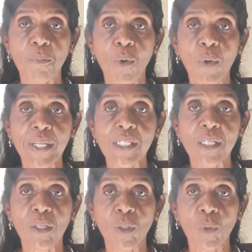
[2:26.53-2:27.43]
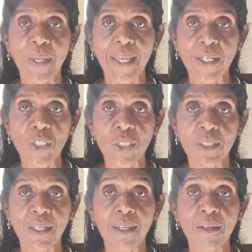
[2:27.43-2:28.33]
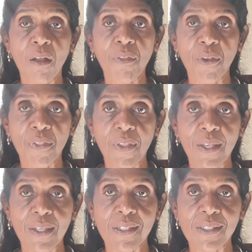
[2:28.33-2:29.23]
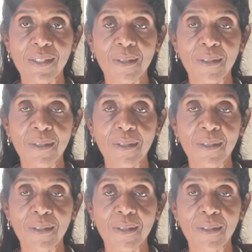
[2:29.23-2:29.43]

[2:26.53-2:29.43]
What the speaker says: point location and other things.